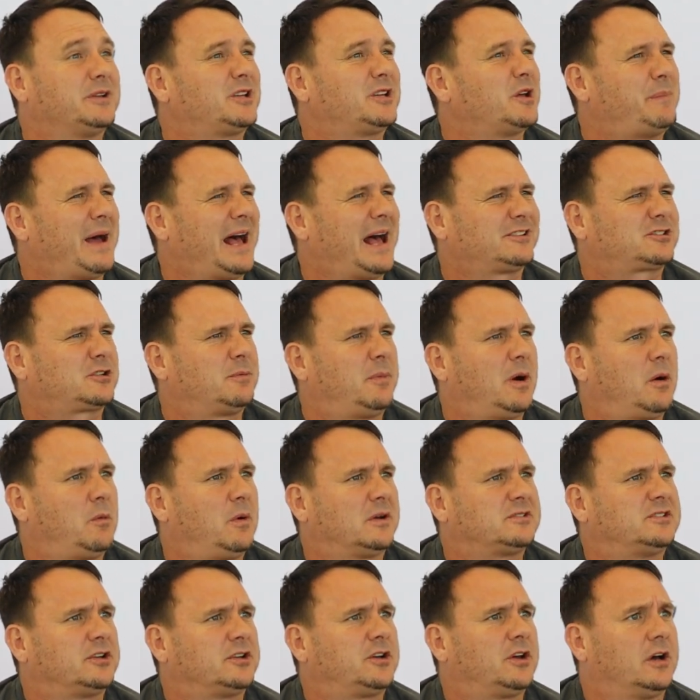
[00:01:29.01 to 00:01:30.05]
but the basketball
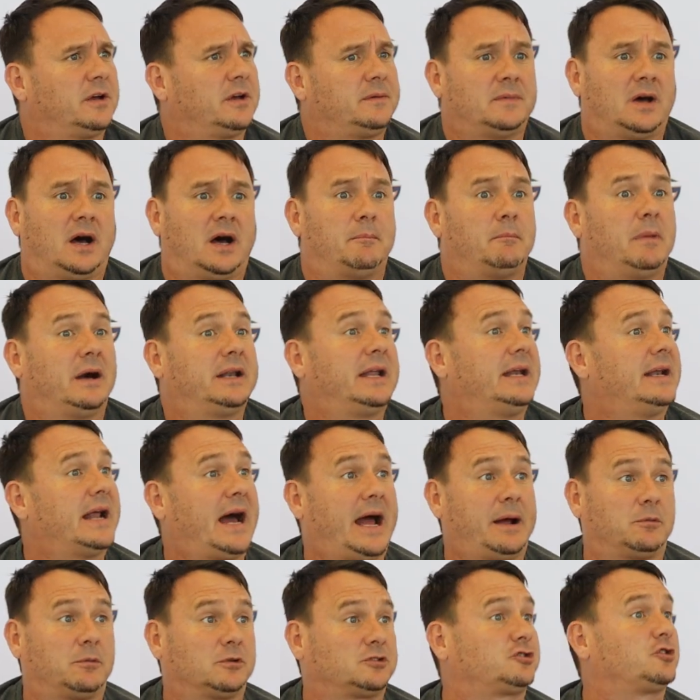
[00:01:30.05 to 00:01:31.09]
wasn't good. Monday
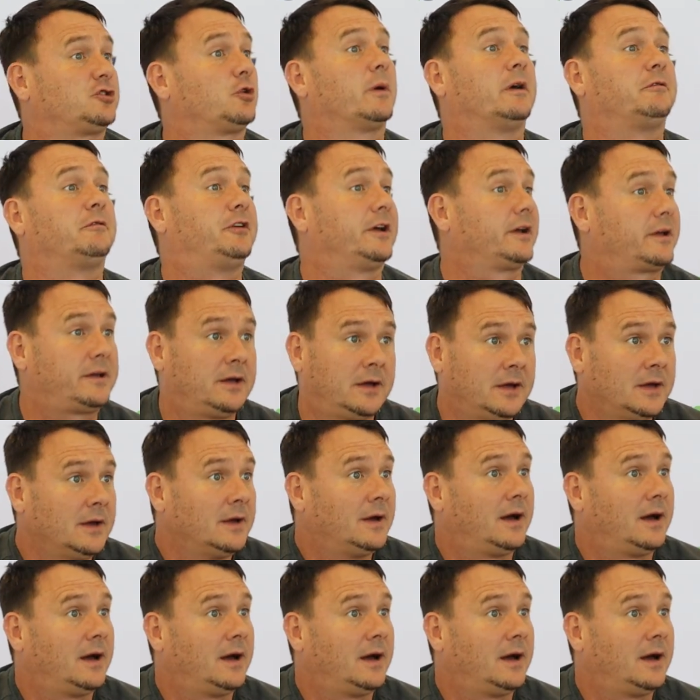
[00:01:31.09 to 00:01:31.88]
night was terrific.